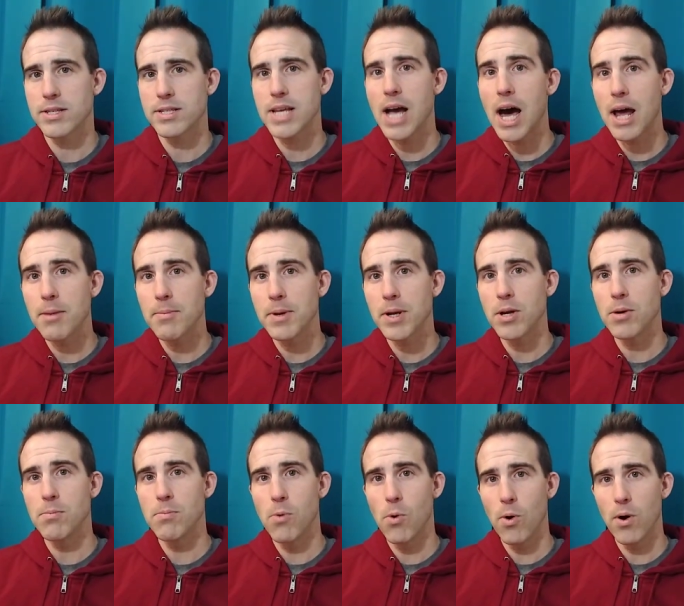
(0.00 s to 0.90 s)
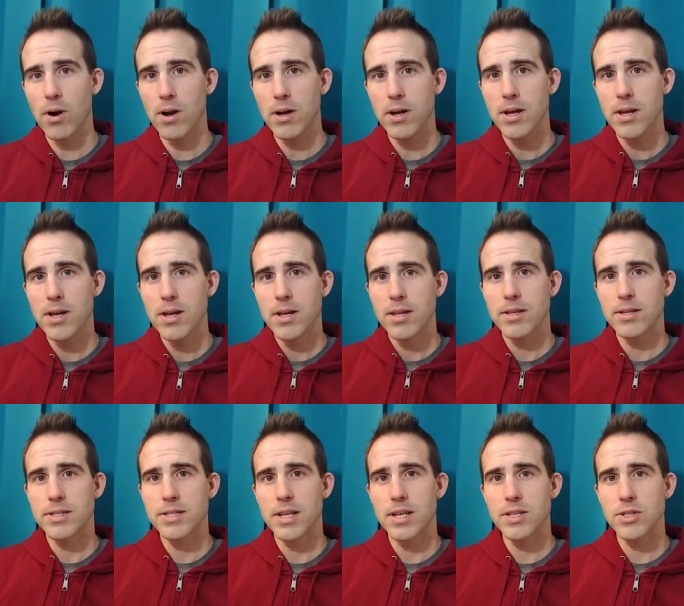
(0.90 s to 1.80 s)
Sodom and Gomorrah, the
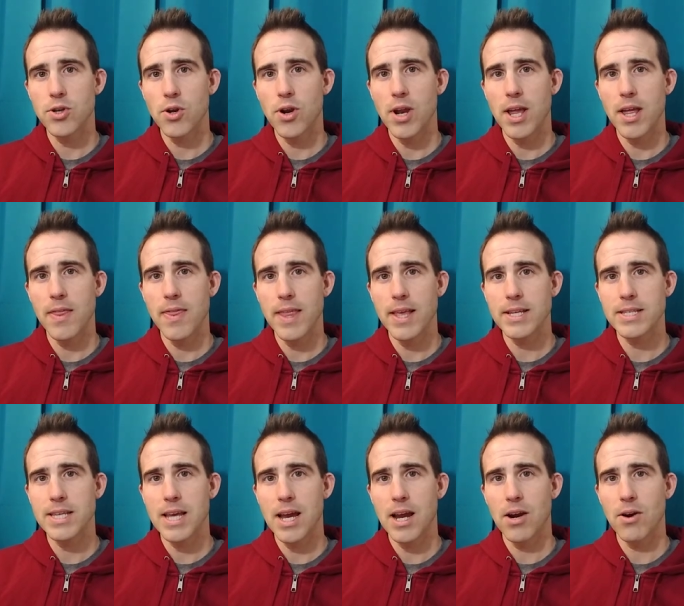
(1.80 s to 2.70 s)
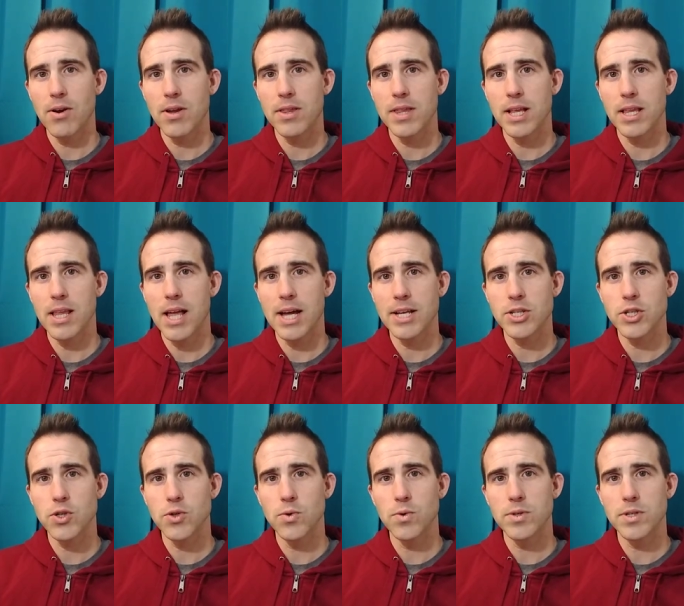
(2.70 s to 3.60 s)
cities are in this area that Lot
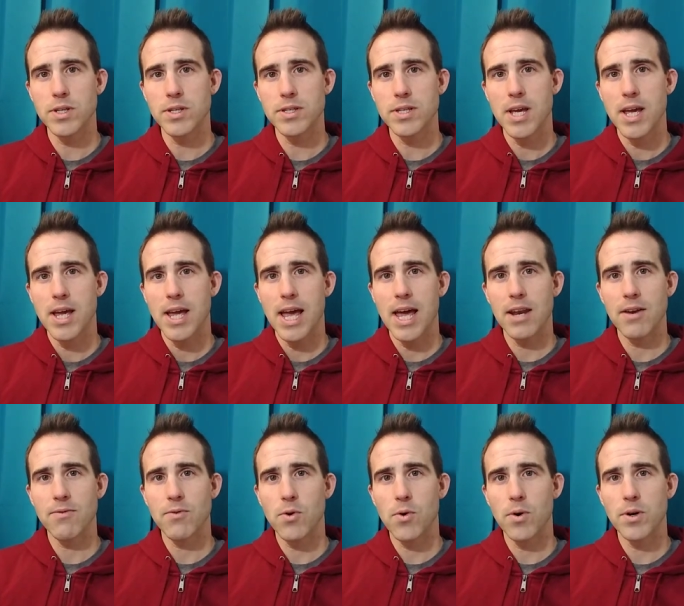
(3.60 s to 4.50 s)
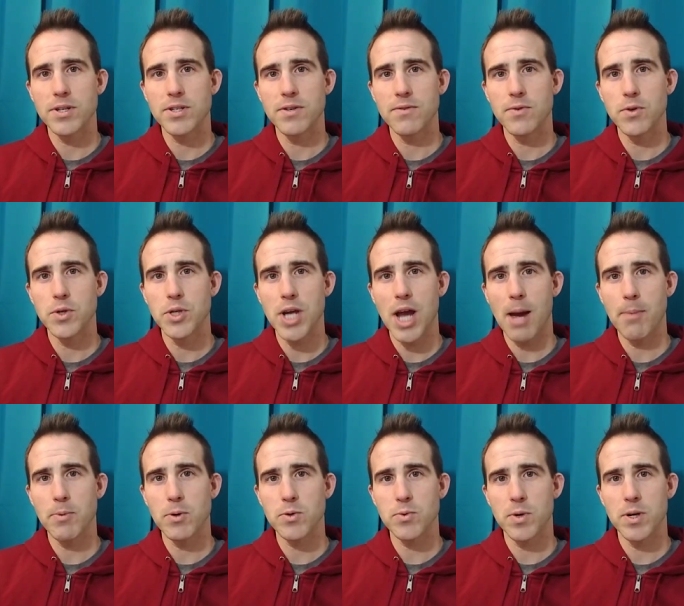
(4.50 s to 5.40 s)
chooses. And of course, in a few
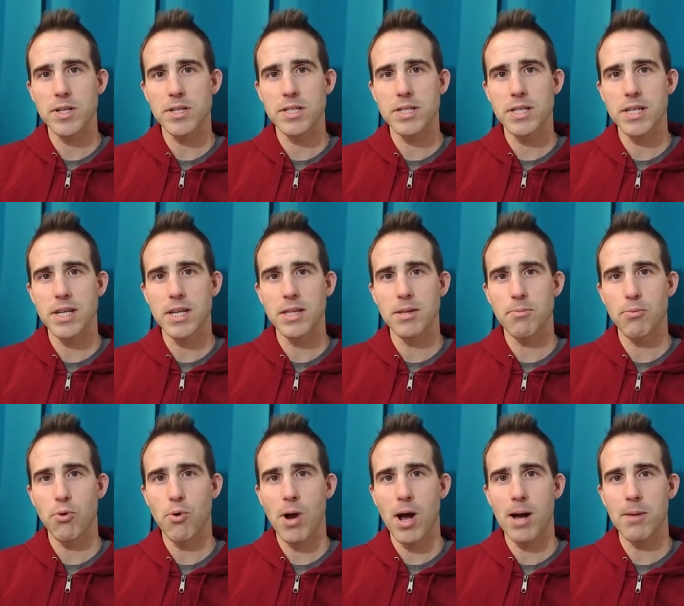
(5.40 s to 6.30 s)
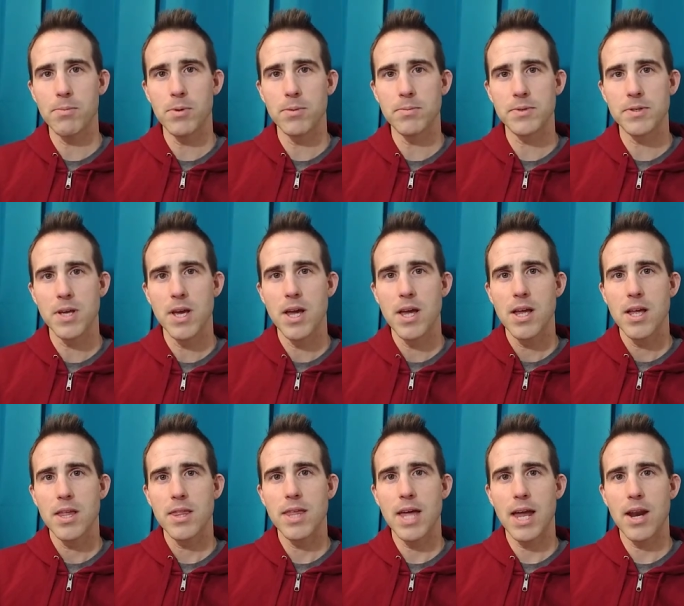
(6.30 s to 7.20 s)
chapters, we're going to see the problems
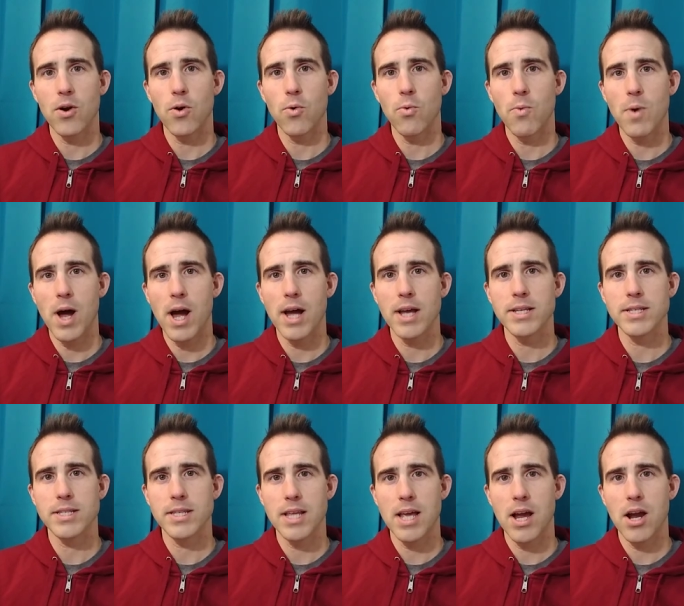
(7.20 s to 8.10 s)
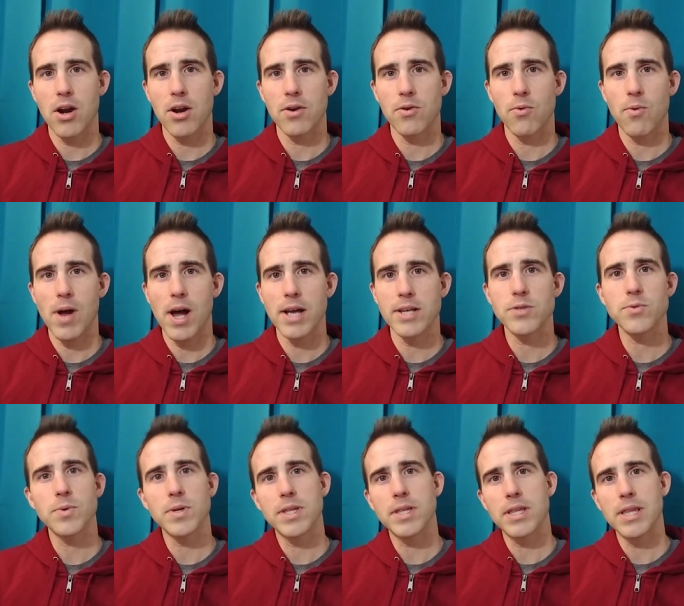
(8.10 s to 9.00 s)
that arise there and
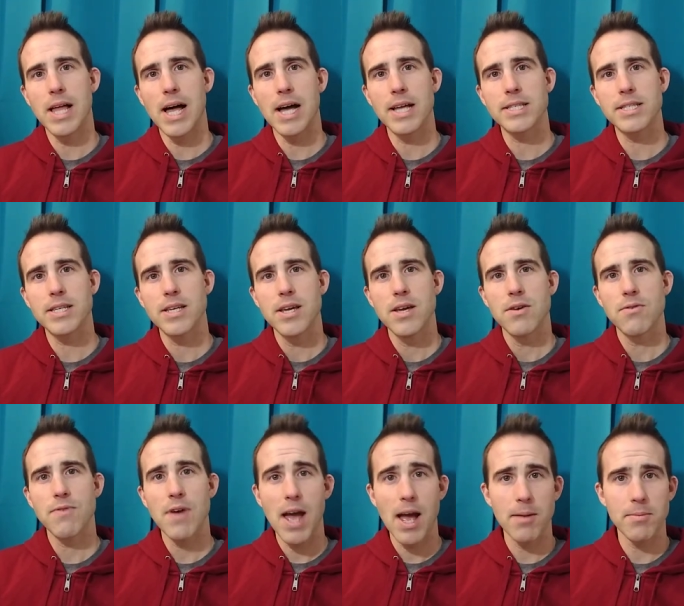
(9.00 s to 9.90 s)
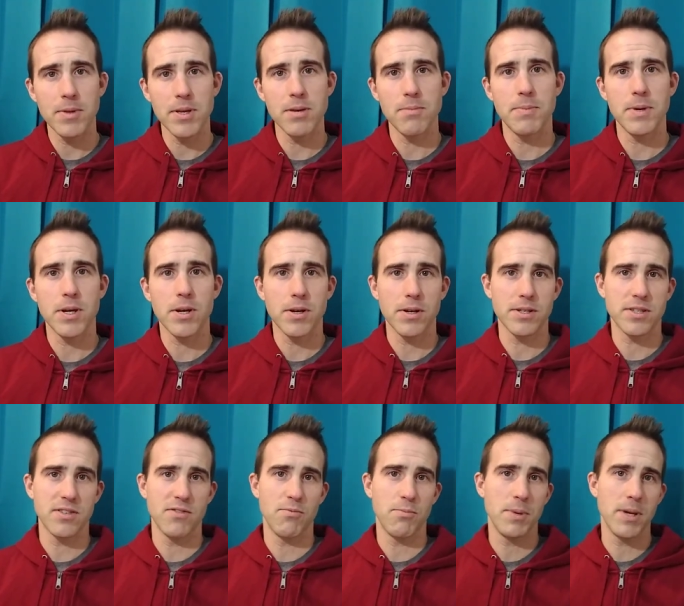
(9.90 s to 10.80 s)
arise with Lot's family
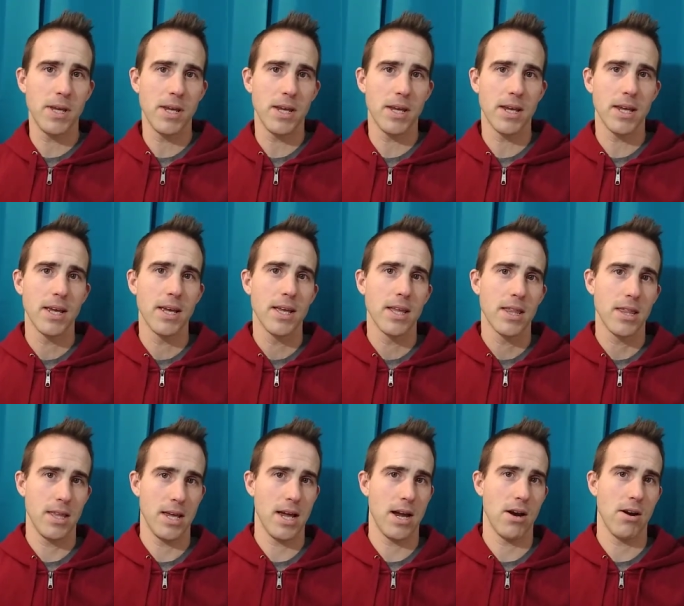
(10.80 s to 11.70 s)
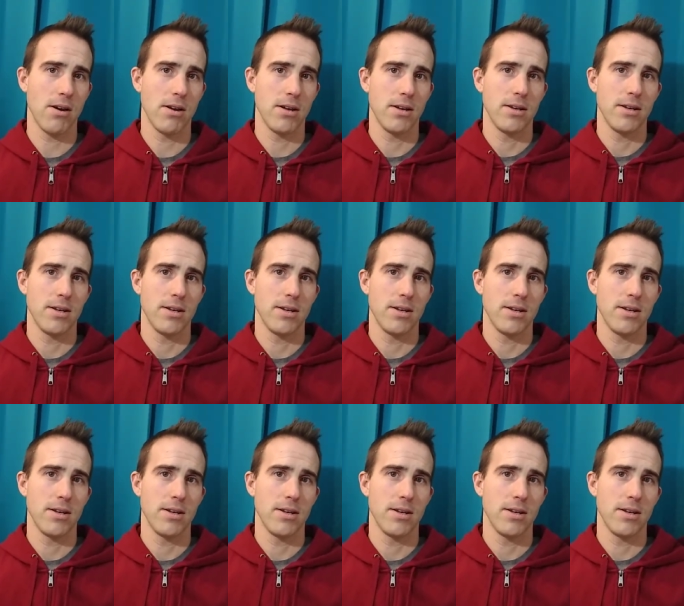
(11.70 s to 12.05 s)
because of being there.